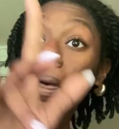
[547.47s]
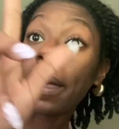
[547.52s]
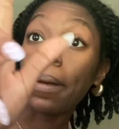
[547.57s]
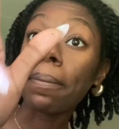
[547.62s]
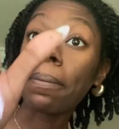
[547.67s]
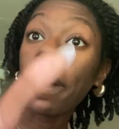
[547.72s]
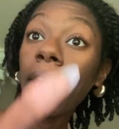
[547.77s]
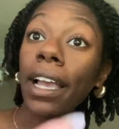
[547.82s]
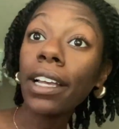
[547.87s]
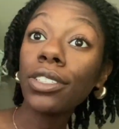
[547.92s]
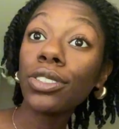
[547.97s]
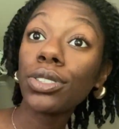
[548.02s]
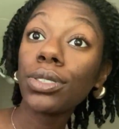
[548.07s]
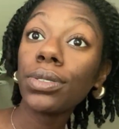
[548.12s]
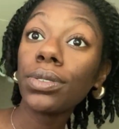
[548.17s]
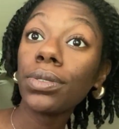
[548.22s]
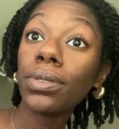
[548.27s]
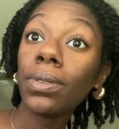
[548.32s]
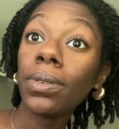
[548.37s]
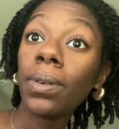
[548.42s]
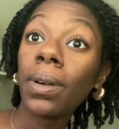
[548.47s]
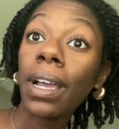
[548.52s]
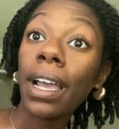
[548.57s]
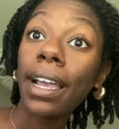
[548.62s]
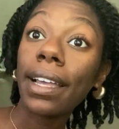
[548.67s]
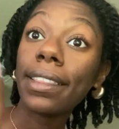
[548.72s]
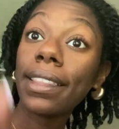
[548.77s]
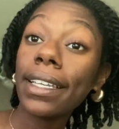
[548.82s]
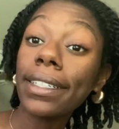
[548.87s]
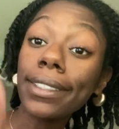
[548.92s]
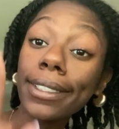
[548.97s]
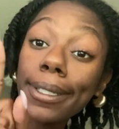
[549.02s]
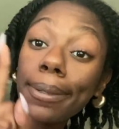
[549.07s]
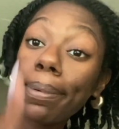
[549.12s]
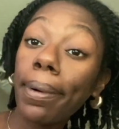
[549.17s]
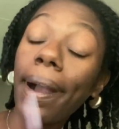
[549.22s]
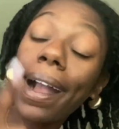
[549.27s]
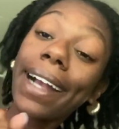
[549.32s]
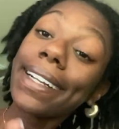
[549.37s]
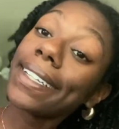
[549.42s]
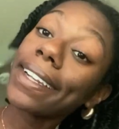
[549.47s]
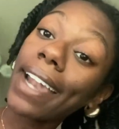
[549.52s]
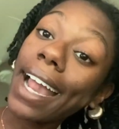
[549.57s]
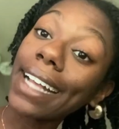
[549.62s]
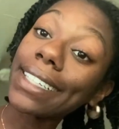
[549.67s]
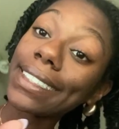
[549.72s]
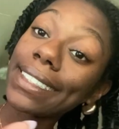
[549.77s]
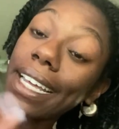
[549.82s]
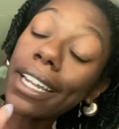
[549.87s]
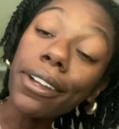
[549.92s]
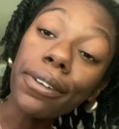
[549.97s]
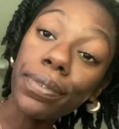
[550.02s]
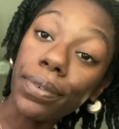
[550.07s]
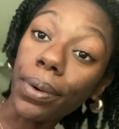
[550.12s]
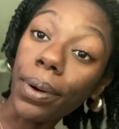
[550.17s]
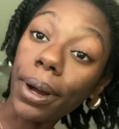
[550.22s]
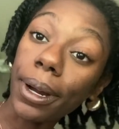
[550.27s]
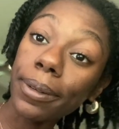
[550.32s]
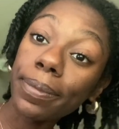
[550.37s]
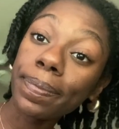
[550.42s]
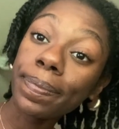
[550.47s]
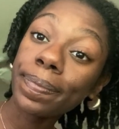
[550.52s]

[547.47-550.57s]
Mind you, this is the part I did not study for.